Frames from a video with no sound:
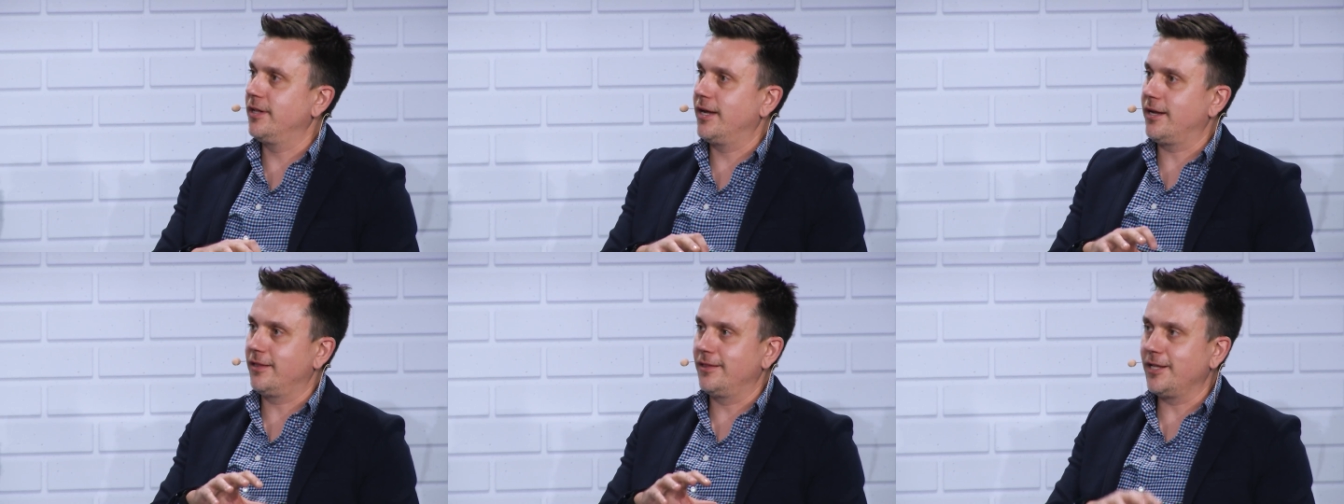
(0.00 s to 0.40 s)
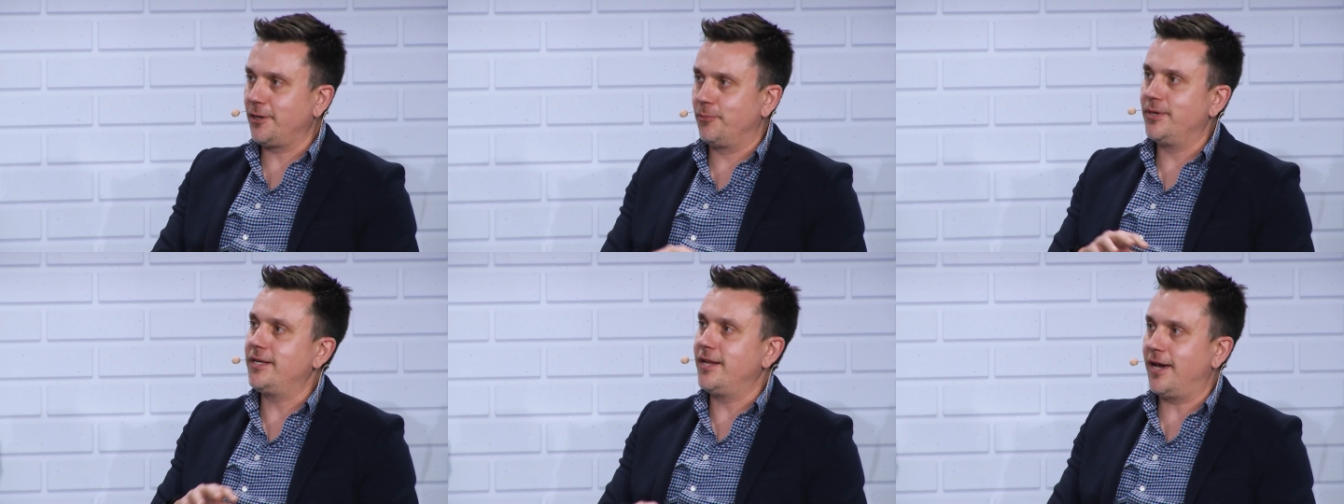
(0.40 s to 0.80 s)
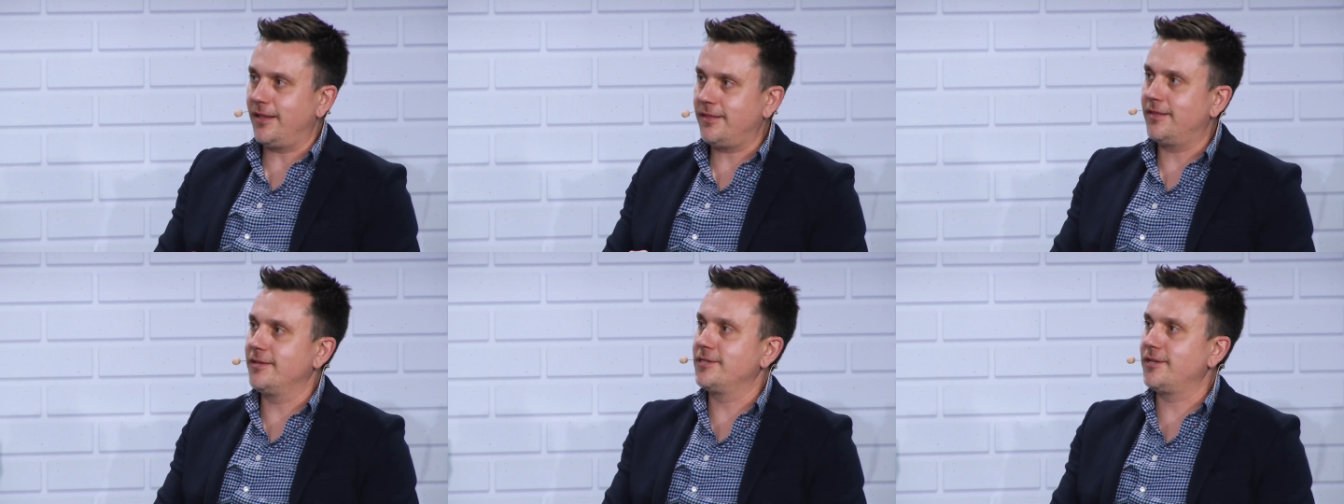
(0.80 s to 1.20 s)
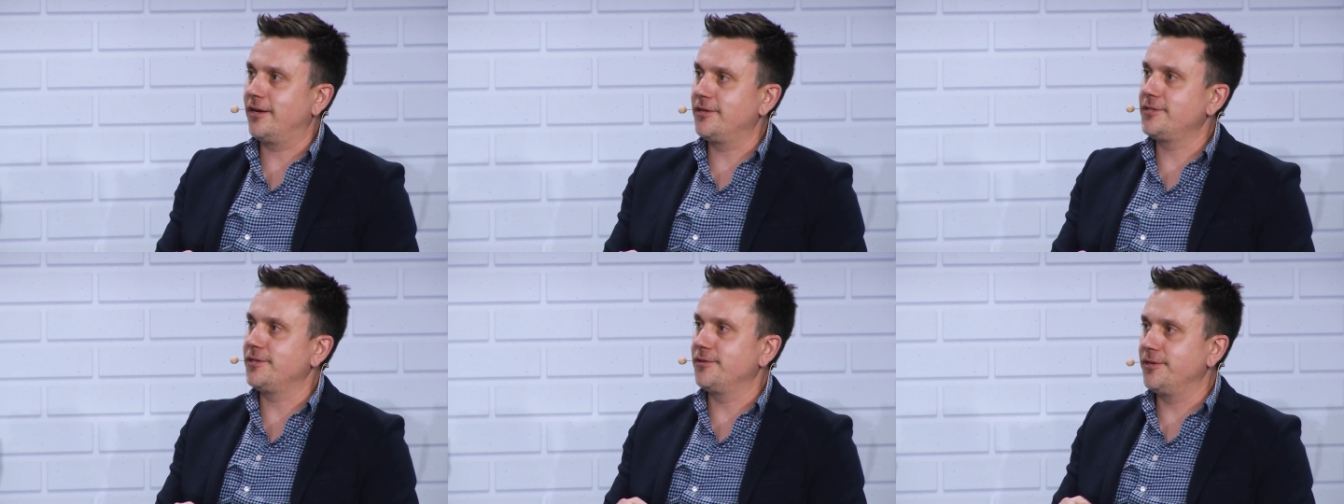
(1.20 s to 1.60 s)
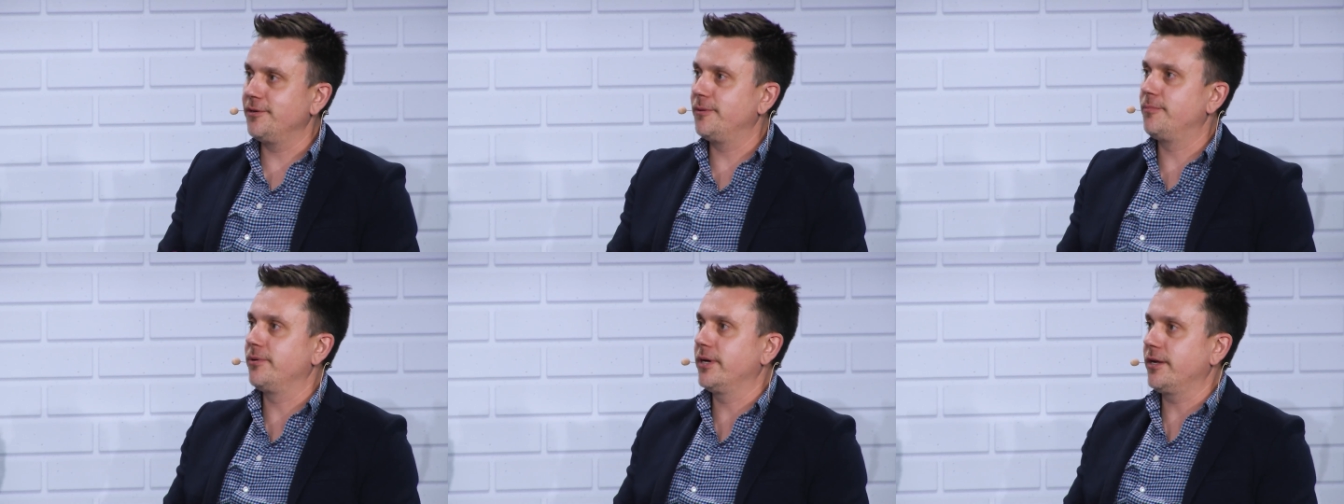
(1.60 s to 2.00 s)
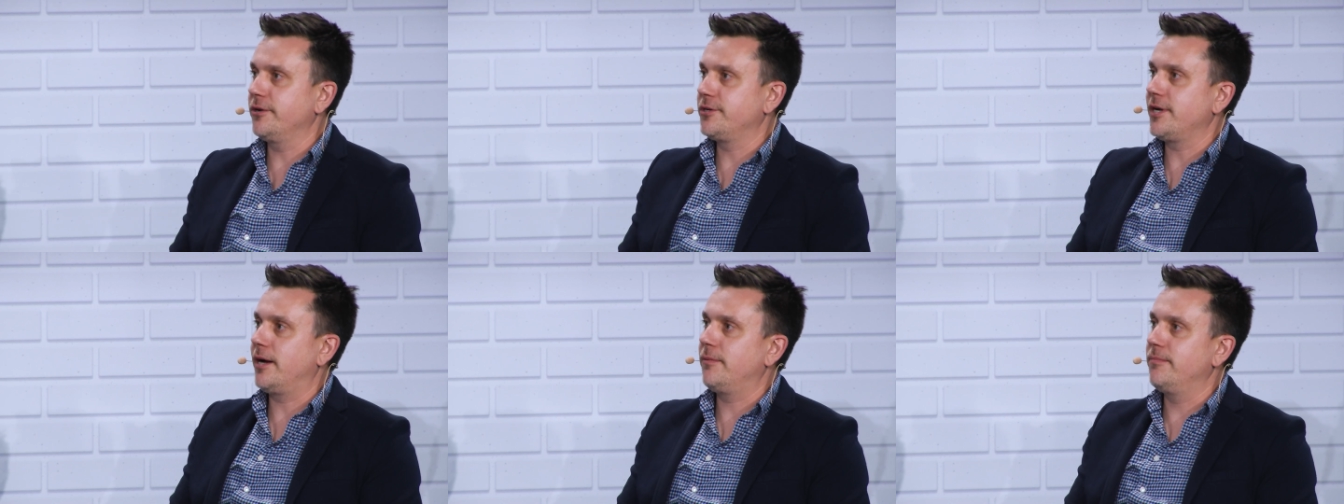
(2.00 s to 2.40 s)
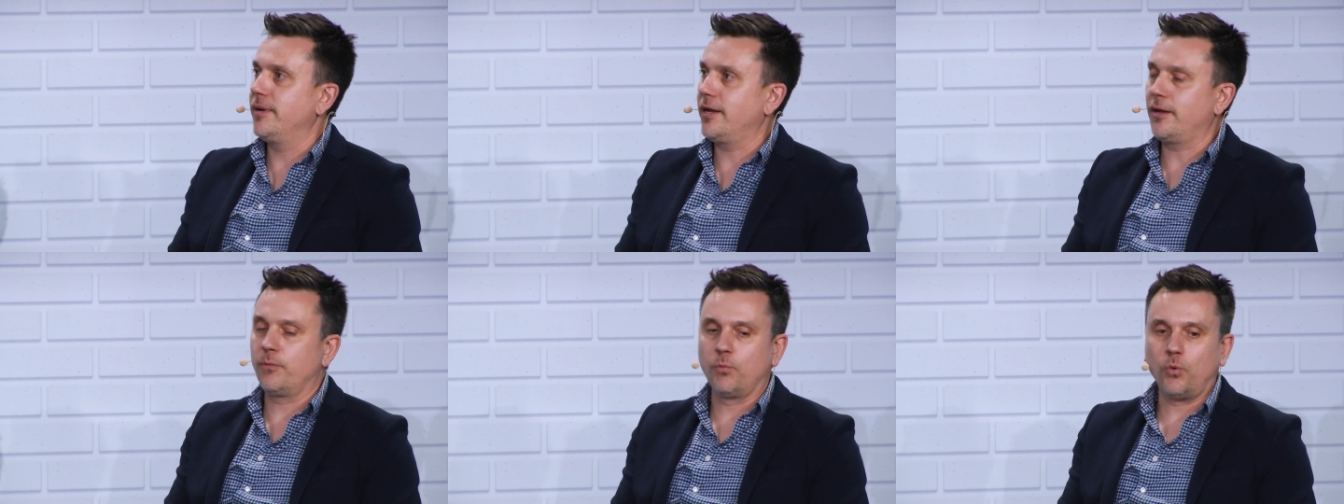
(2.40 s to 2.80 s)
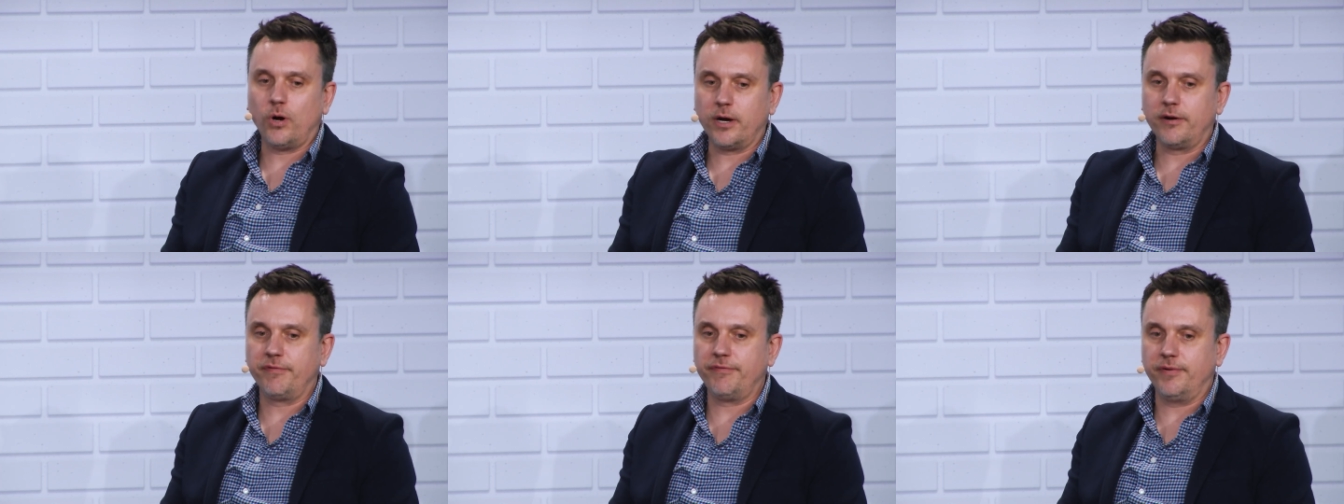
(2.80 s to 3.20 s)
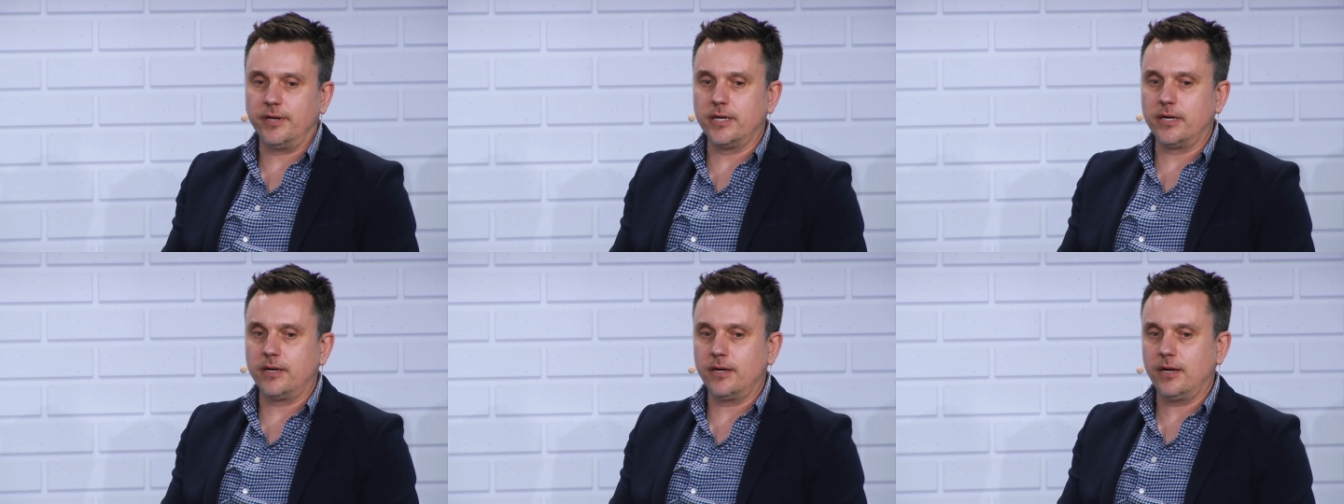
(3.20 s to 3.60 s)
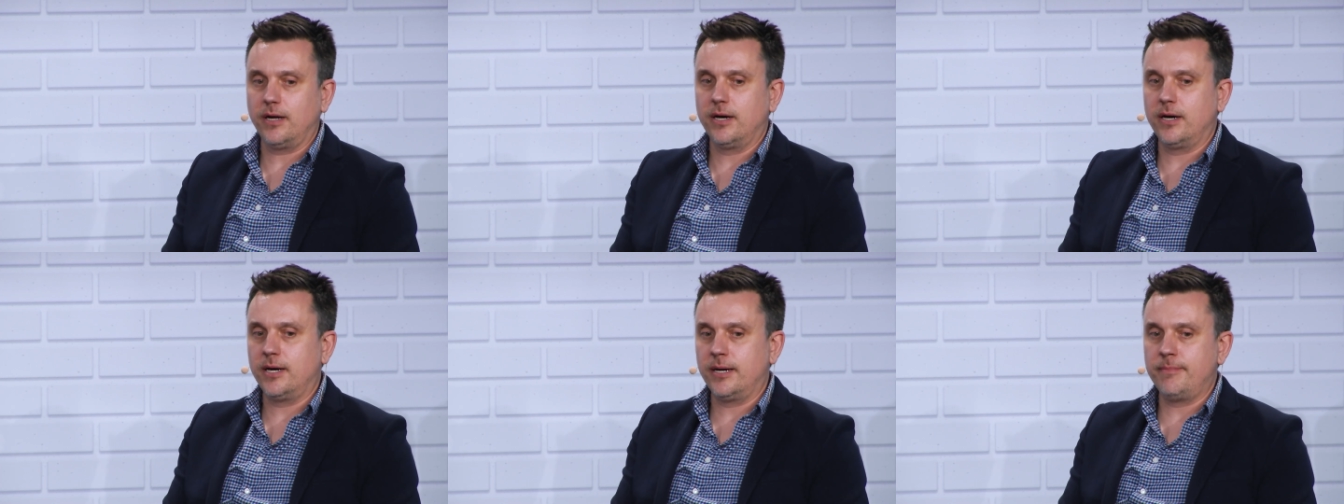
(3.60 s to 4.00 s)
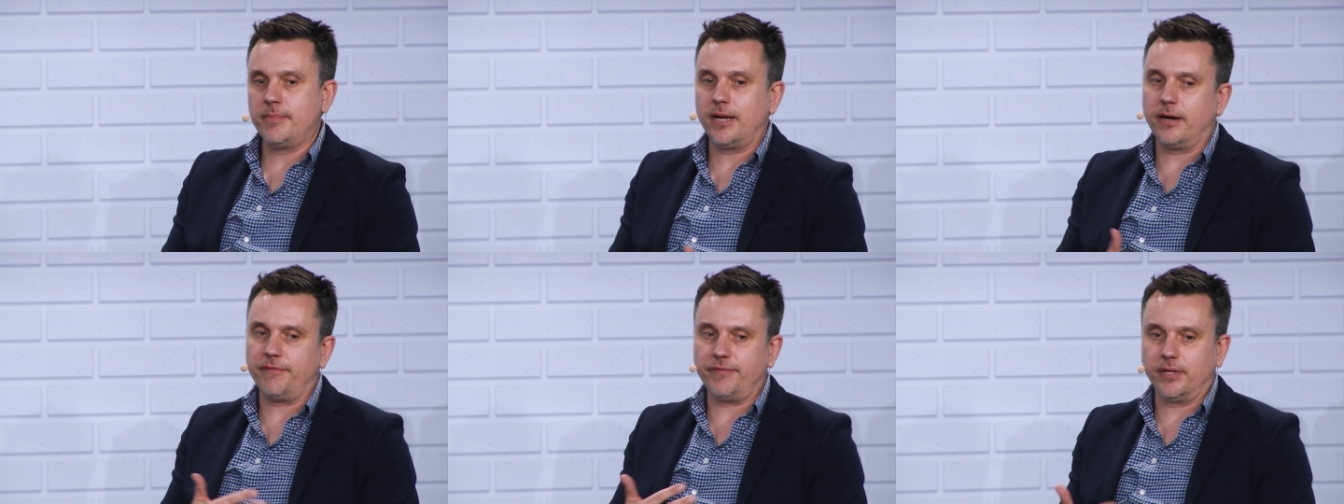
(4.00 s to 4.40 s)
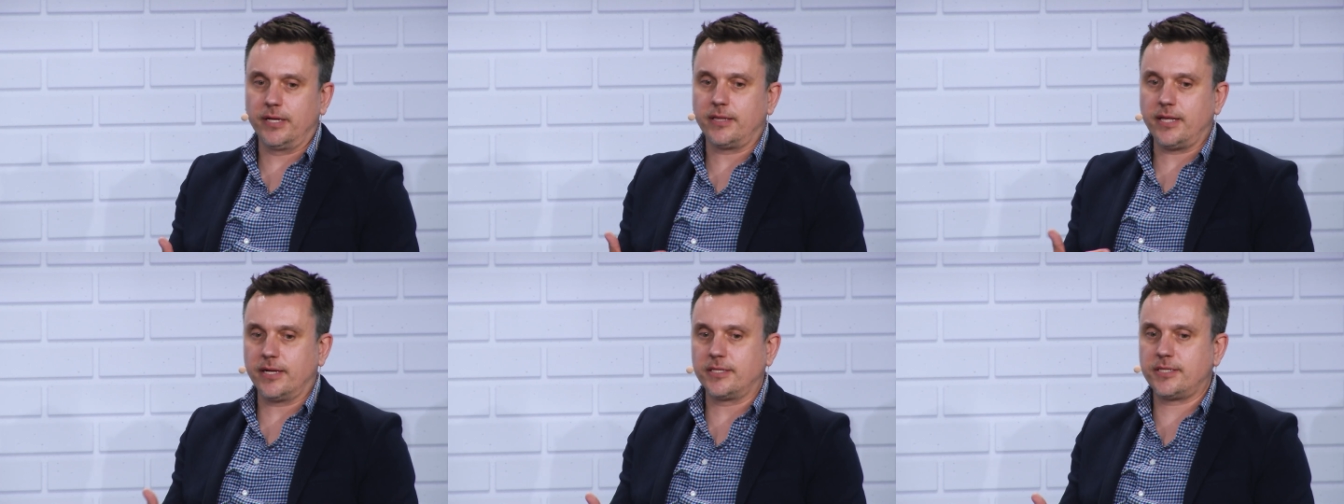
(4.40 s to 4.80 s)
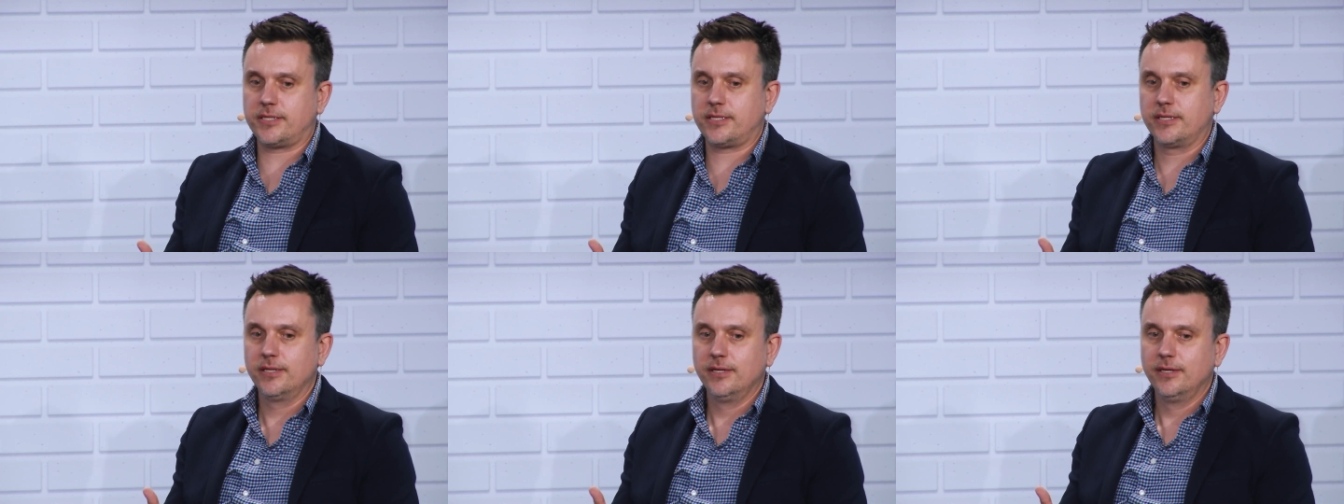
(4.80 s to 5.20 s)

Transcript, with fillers: like Liquid Death, is also doing a pretty good job making water fun, um, and I feel like that's